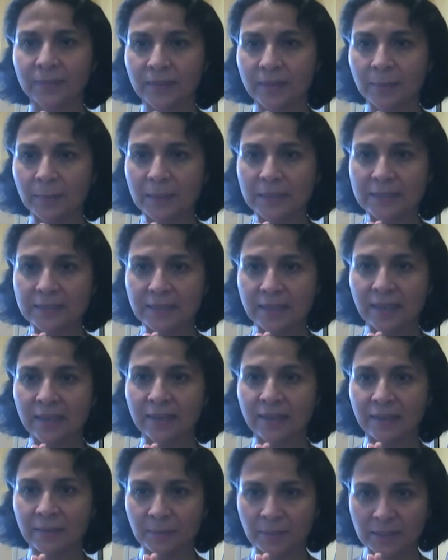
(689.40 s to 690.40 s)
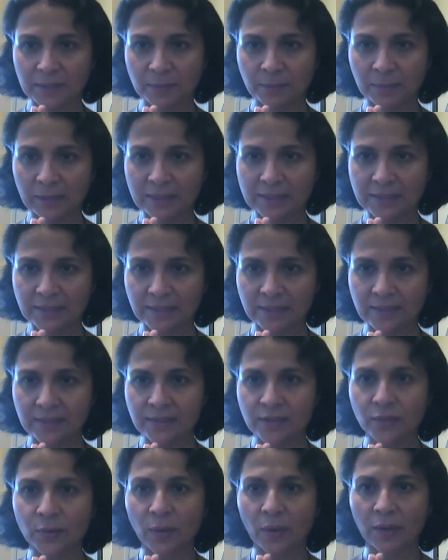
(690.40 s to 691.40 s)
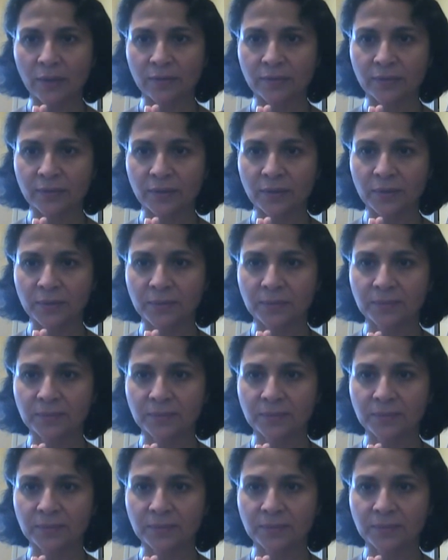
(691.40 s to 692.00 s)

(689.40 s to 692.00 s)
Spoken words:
Namaste and much blessings to all of you.